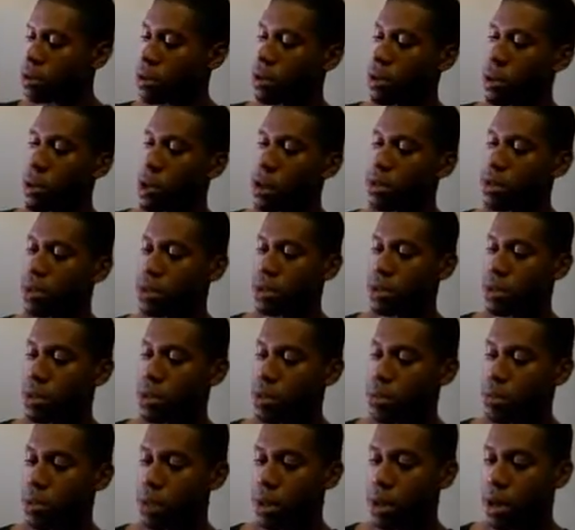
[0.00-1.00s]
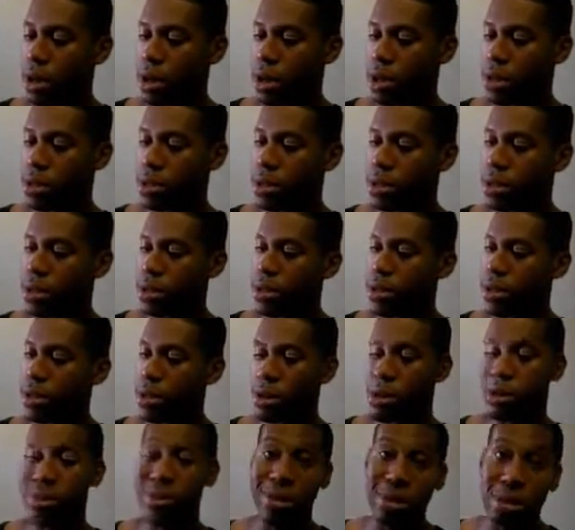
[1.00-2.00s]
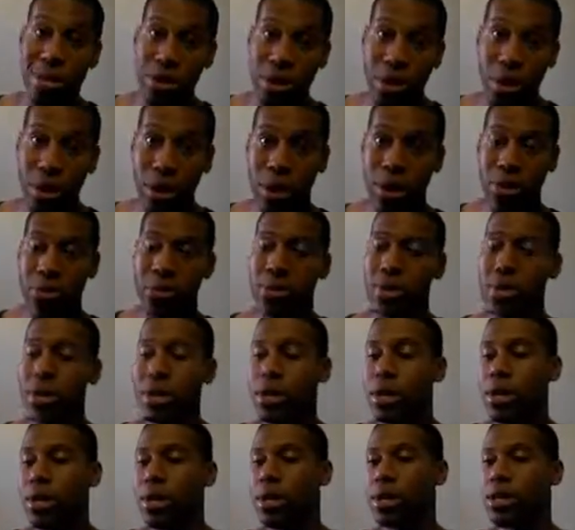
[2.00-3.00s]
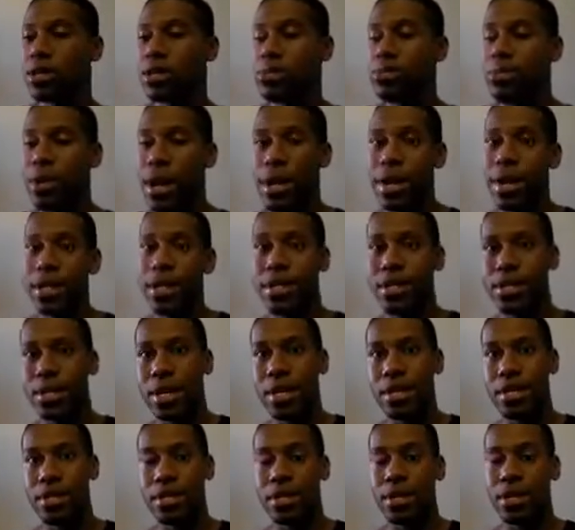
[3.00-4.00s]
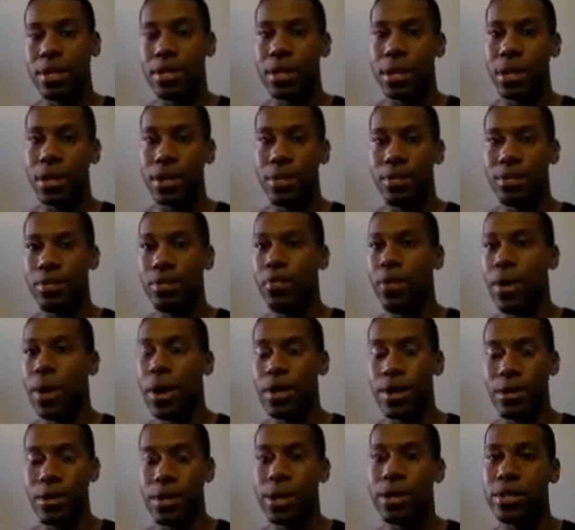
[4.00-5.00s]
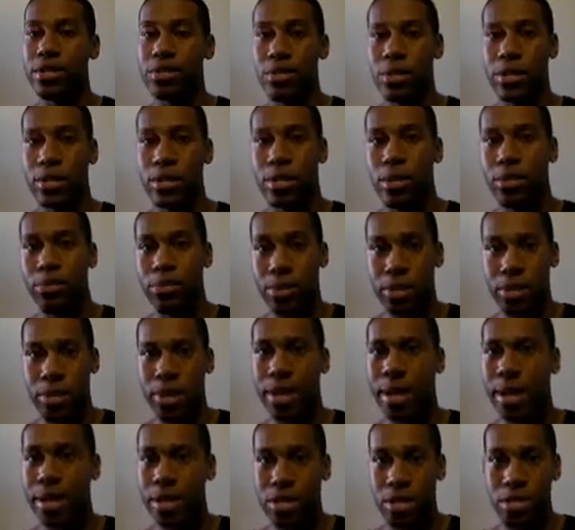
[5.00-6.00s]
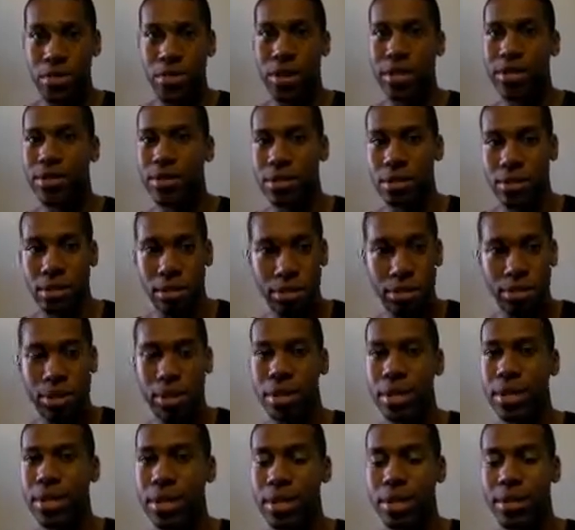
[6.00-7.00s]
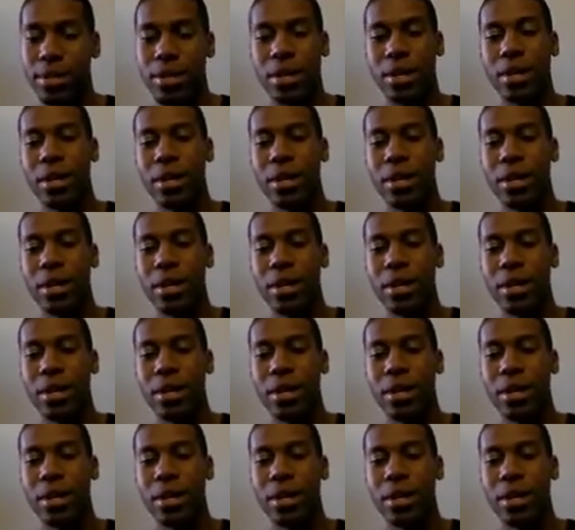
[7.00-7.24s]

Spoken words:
Carbs is good because, you know, good carbs, because your body needs energy, and while you're weight training, you're putting a lot of stress and you're depleting it.